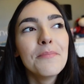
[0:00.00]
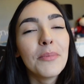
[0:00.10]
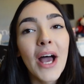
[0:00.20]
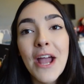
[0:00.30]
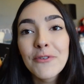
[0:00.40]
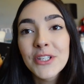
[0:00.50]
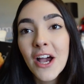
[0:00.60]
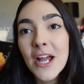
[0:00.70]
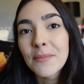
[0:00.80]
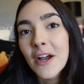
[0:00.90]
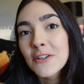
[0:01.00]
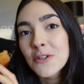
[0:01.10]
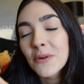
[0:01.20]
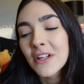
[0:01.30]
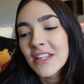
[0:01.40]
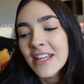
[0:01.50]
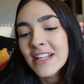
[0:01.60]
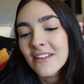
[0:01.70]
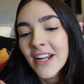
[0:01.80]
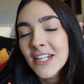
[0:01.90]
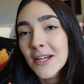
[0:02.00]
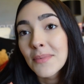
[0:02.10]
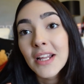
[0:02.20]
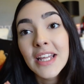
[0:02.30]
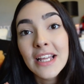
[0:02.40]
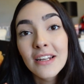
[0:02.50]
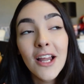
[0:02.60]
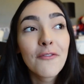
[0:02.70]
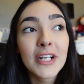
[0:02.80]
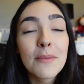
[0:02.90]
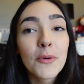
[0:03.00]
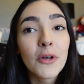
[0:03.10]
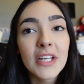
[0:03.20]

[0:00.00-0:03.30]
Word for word: But every time I do one of these, I end up loving the book.